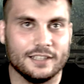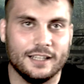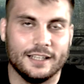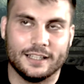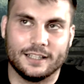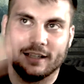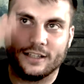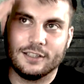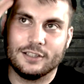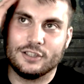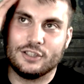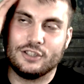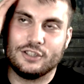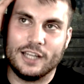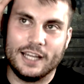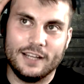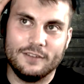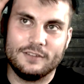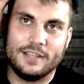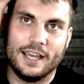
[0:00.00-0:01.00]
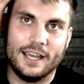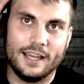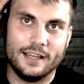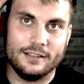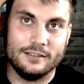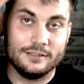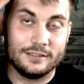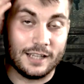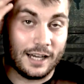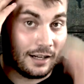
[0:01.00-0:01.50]
like shaved
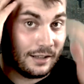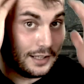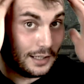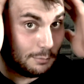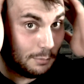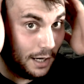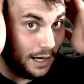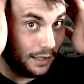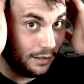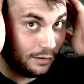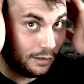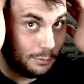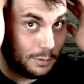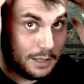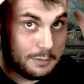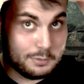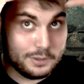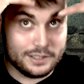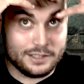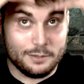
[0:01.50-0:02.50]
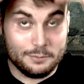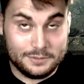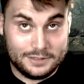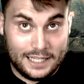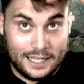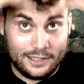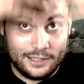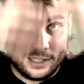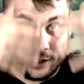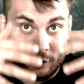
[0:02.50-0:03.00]
head, kind of like mine a little bit, but he comes
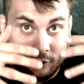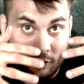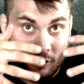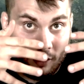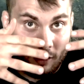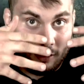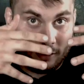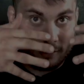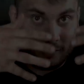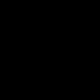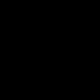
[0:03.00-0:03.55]
down like wall.